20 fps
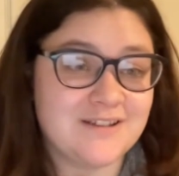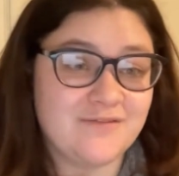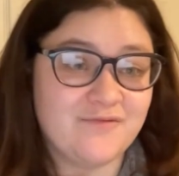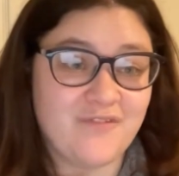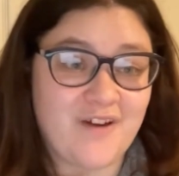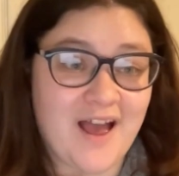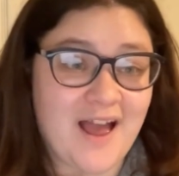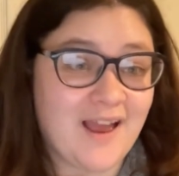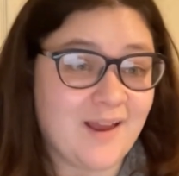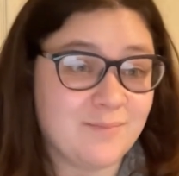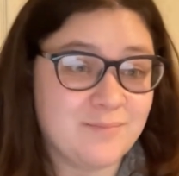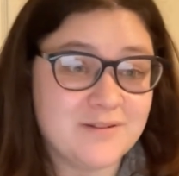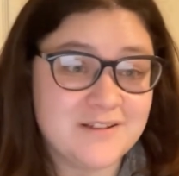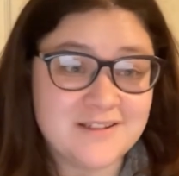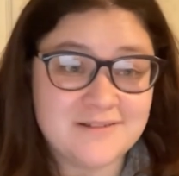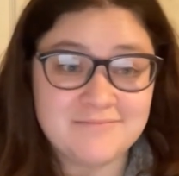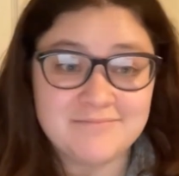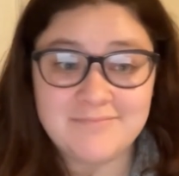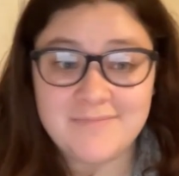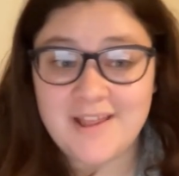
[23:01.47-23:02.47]
in
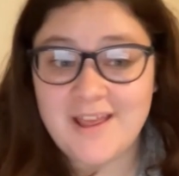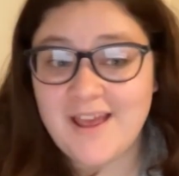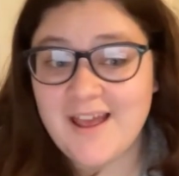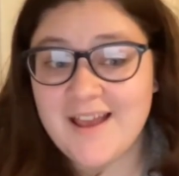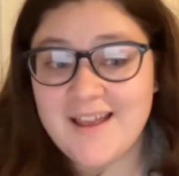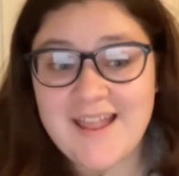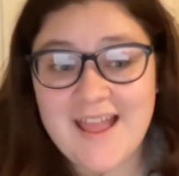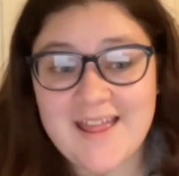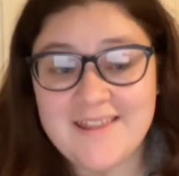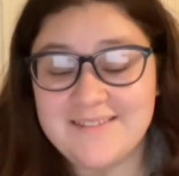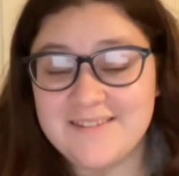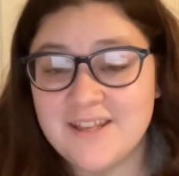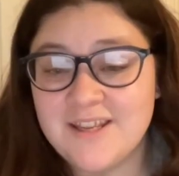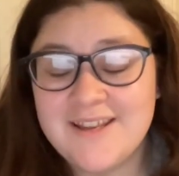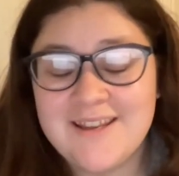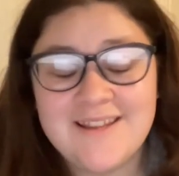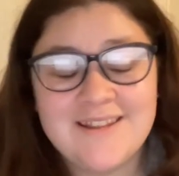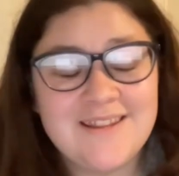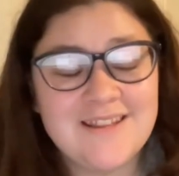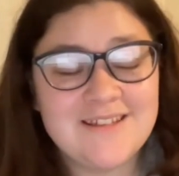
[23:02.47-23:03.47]
vibes. Again,
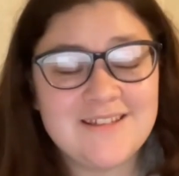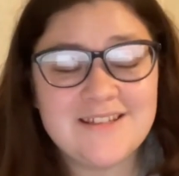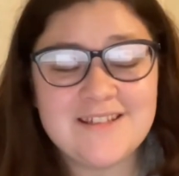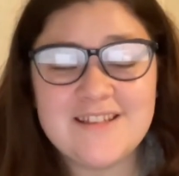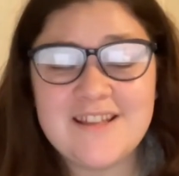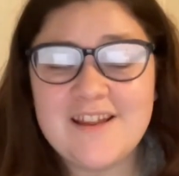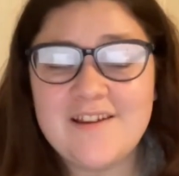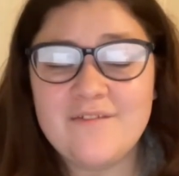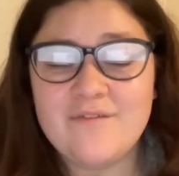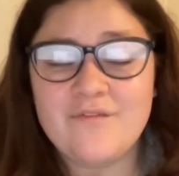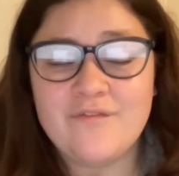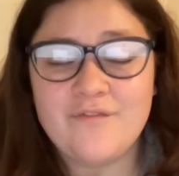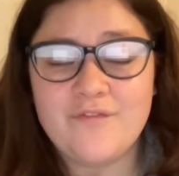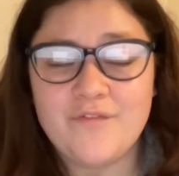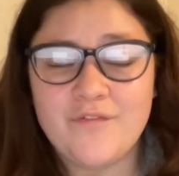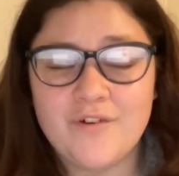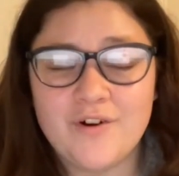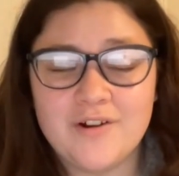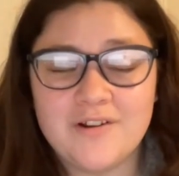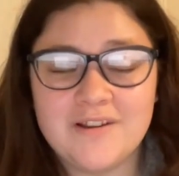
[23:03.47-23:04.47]
this is a
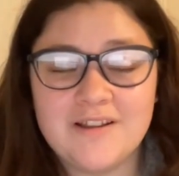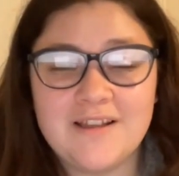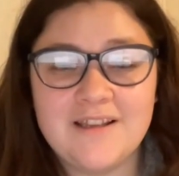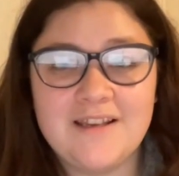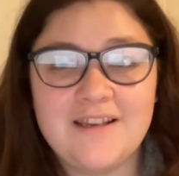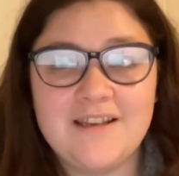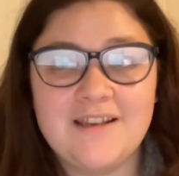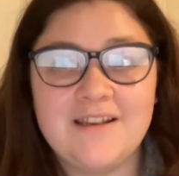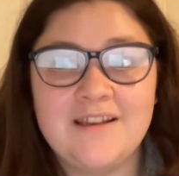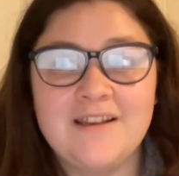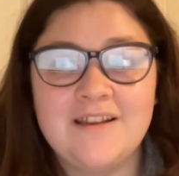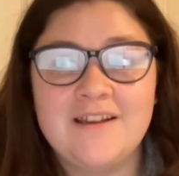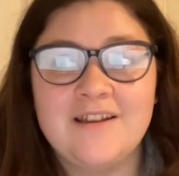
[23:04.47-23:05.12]
fully